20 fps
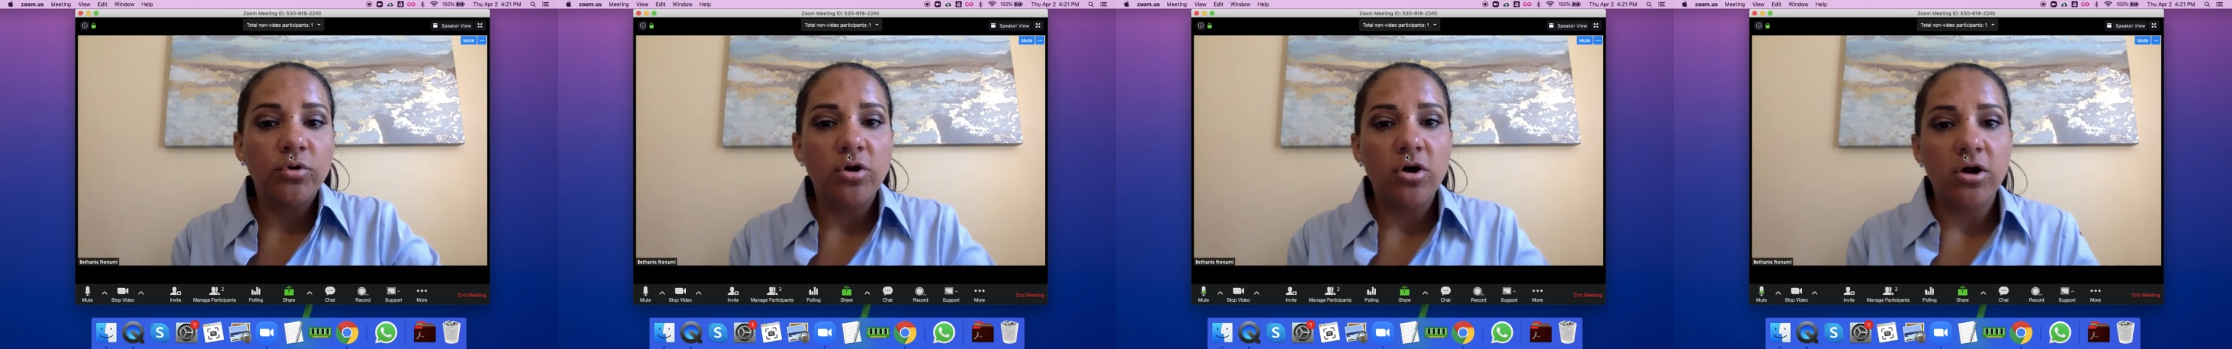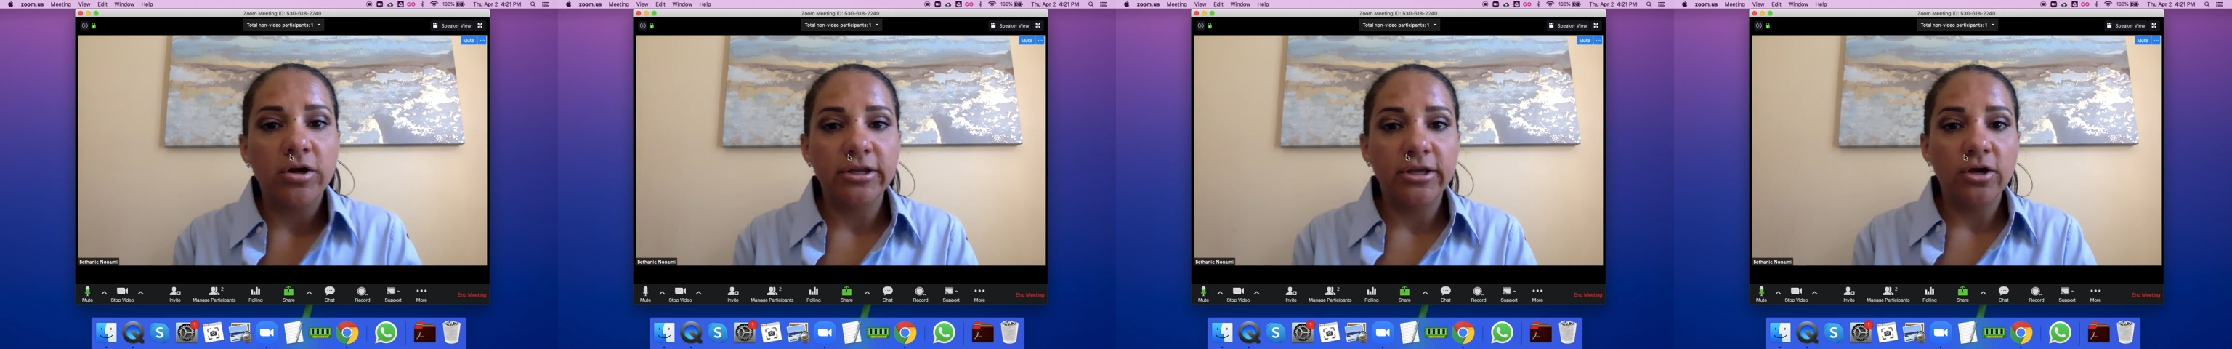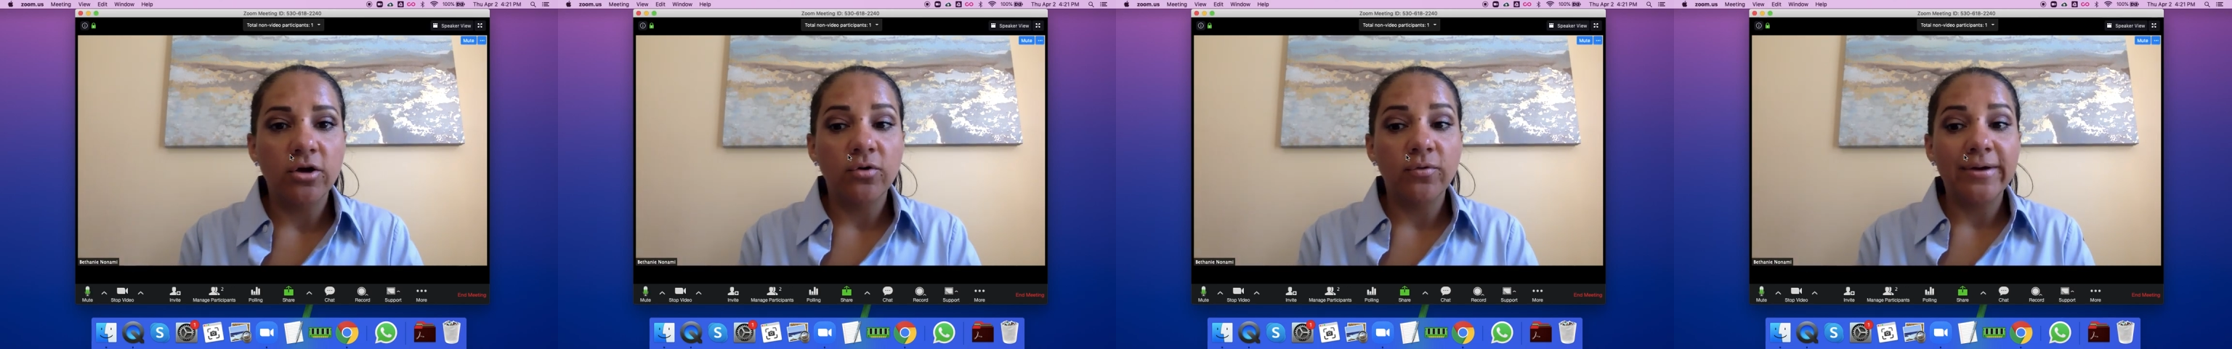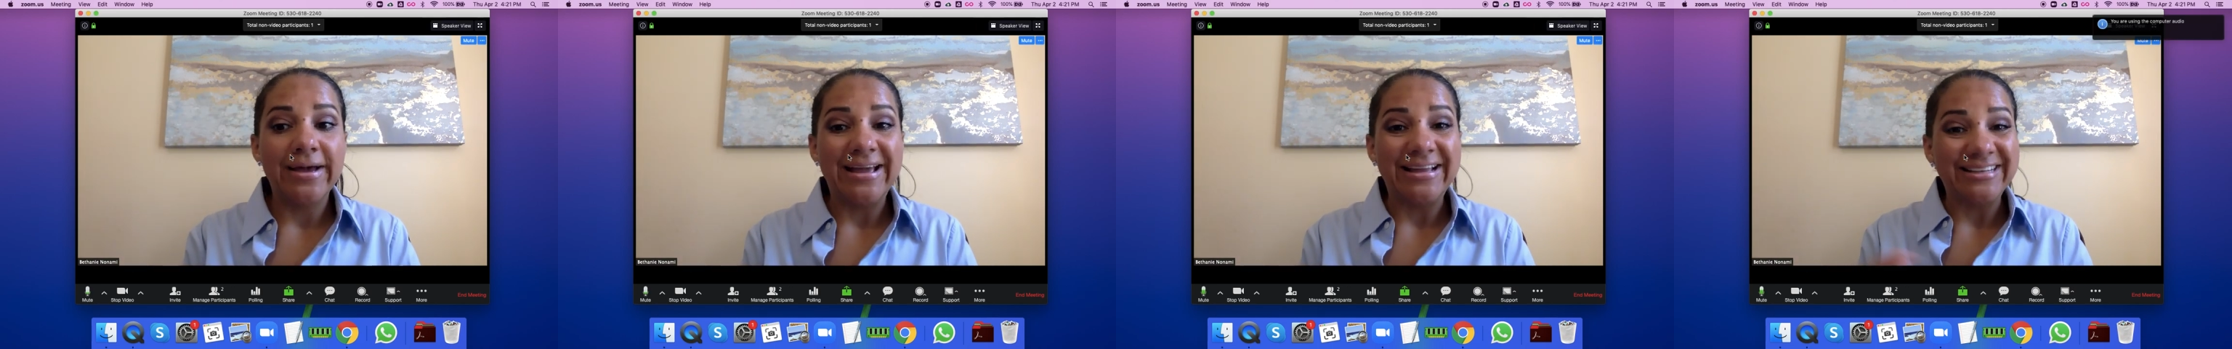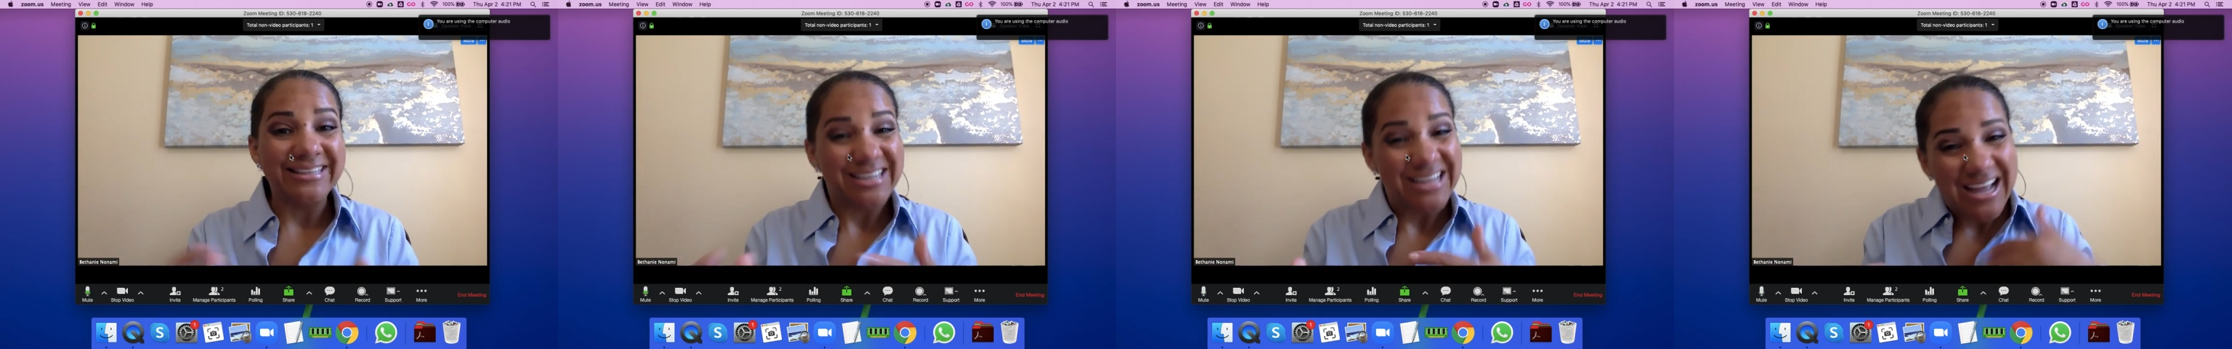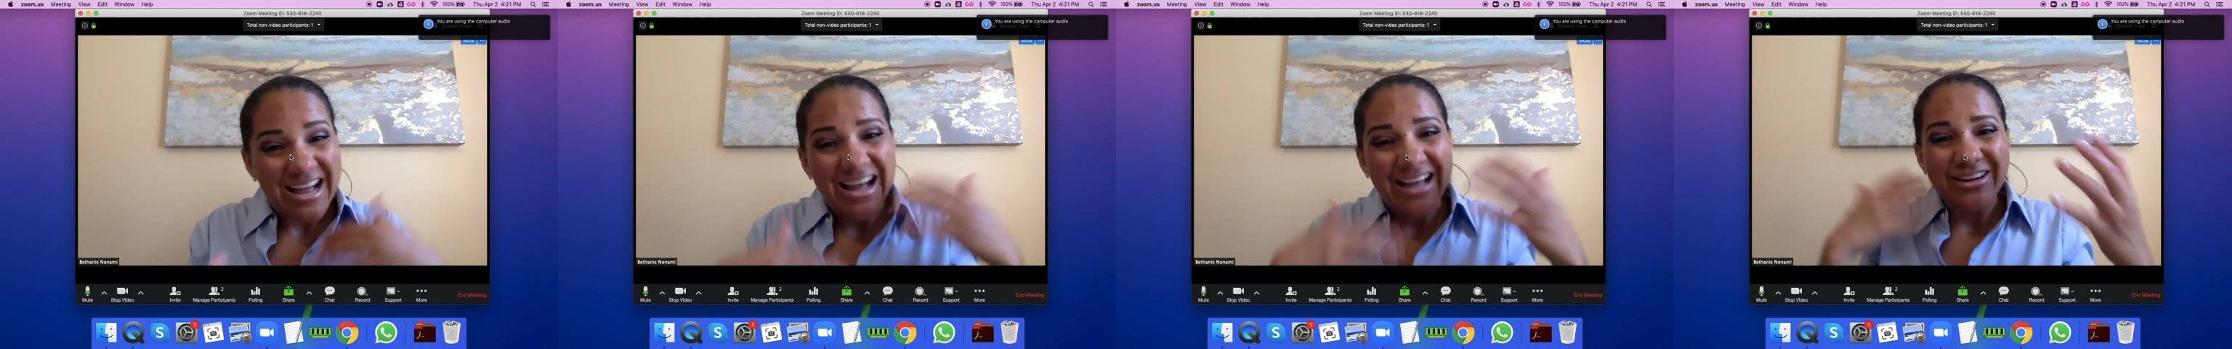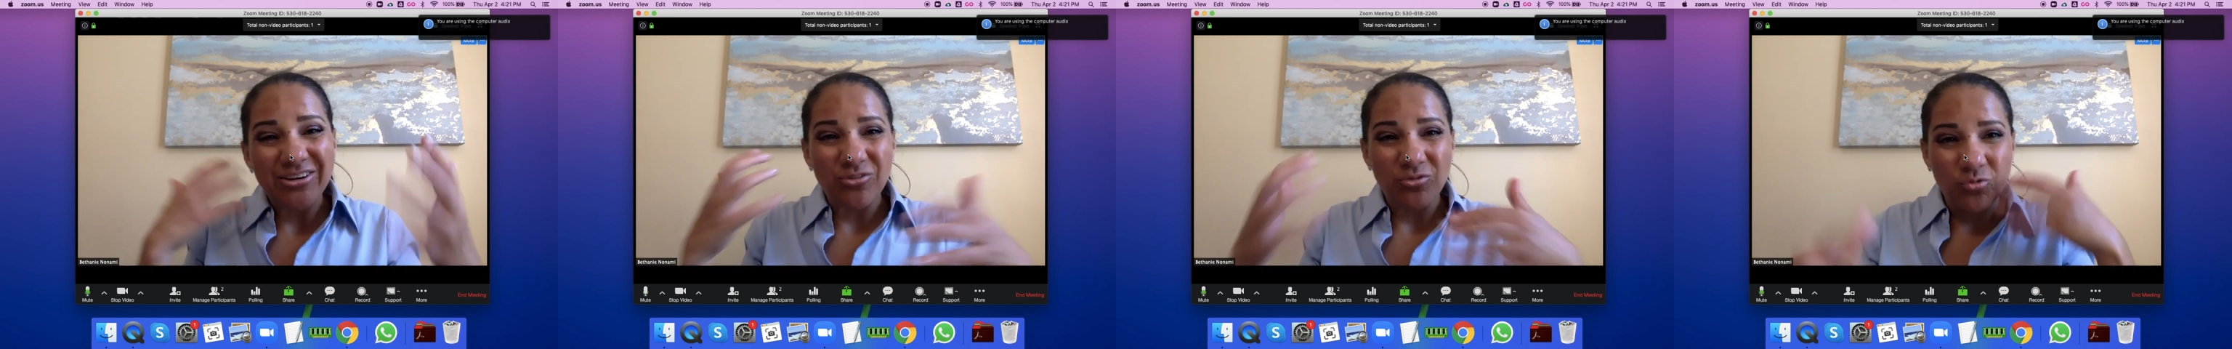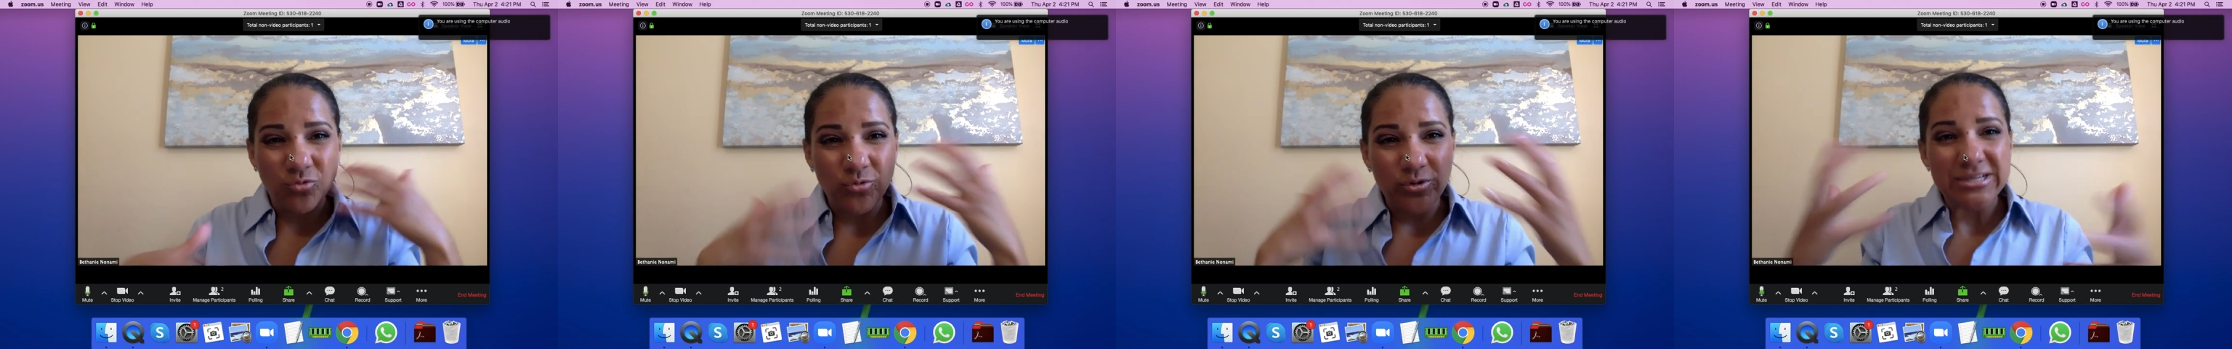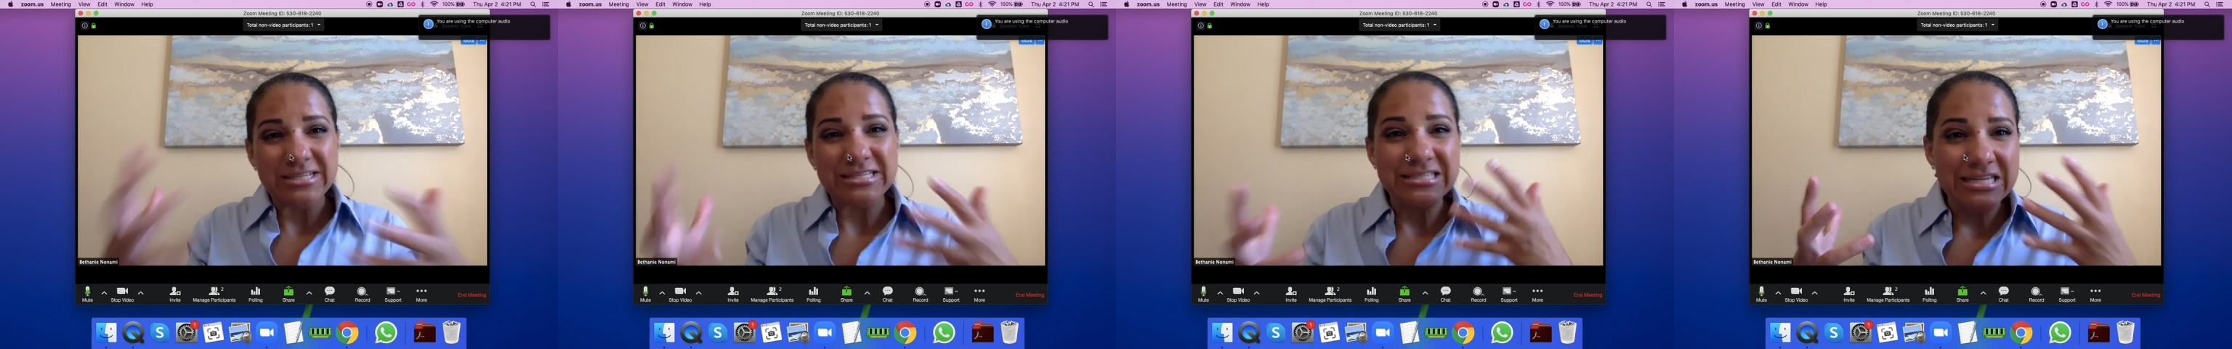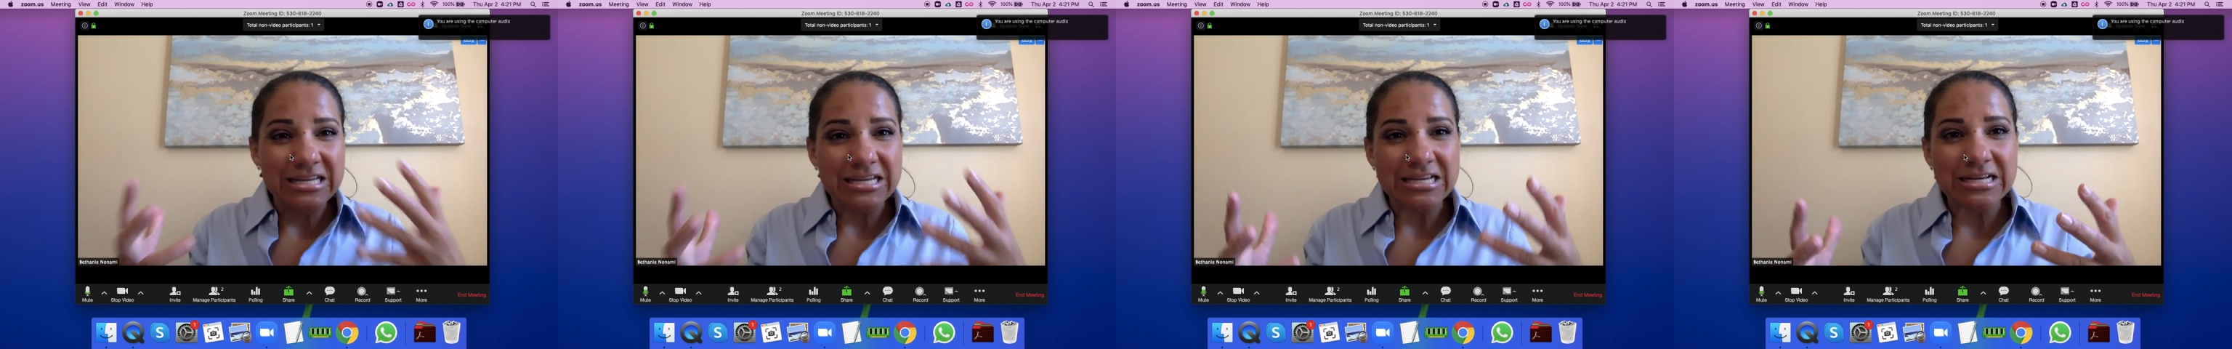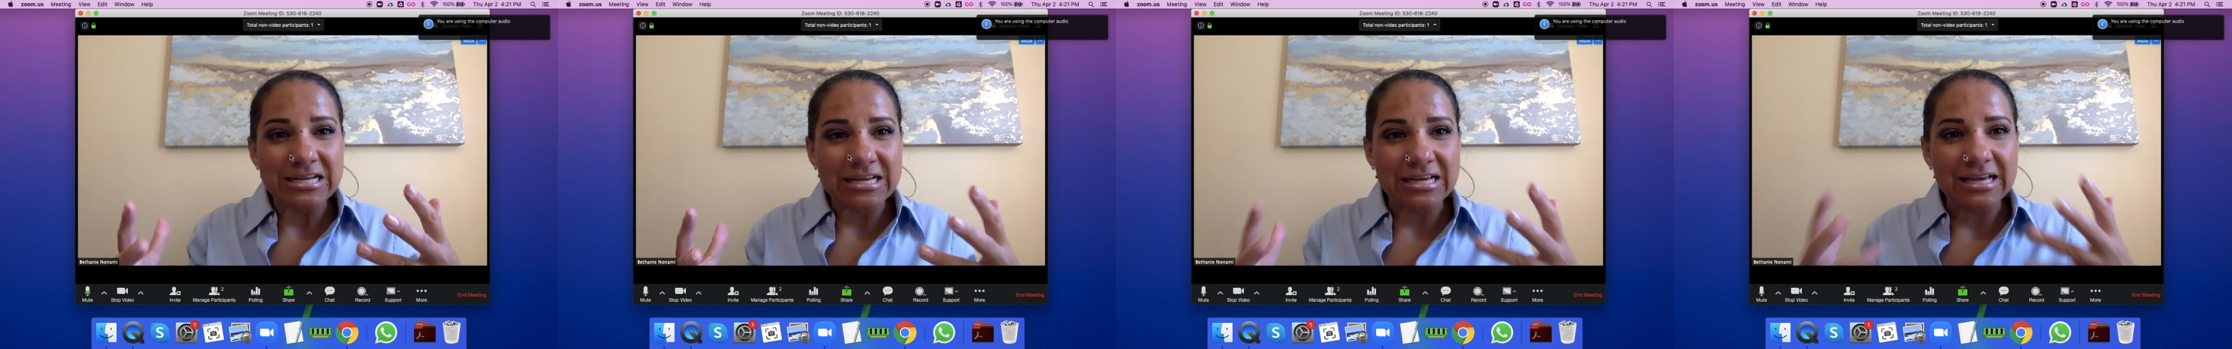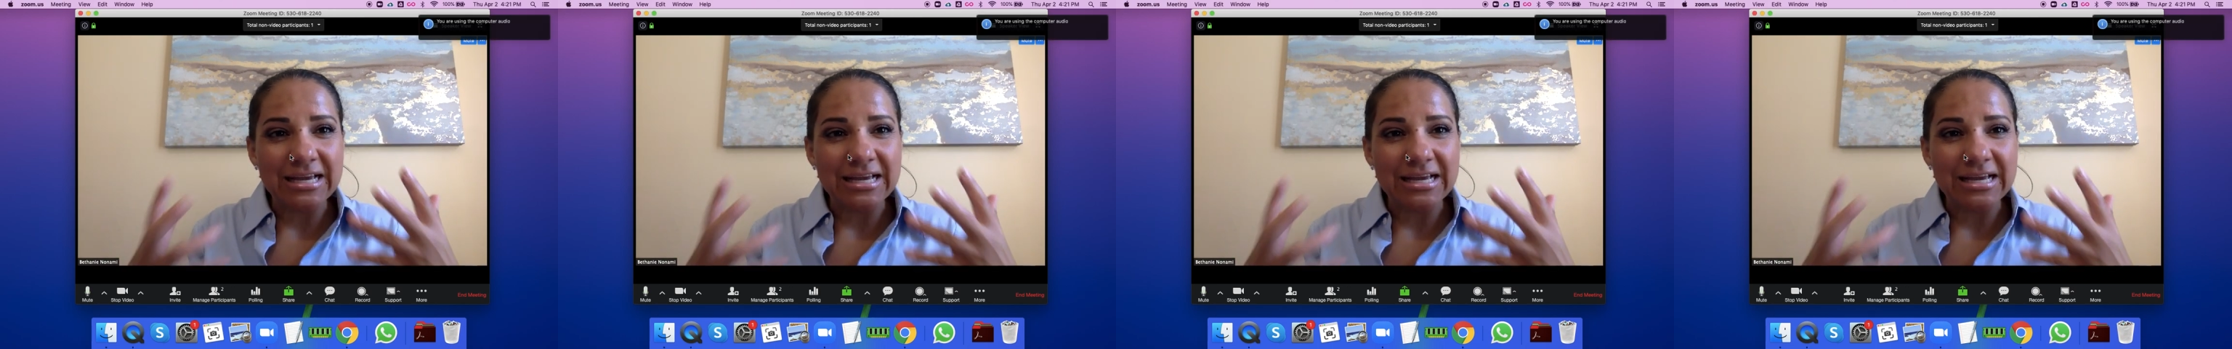audio and kind of resync